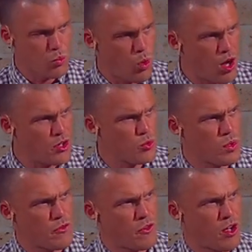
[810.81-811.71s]
Why do
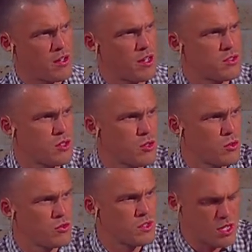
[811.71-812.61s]
we find
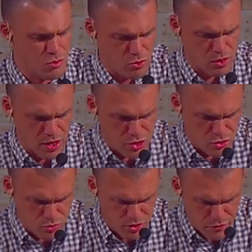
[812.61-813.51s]
ourselves in
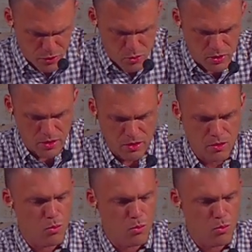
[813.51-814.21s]
relational difficulty?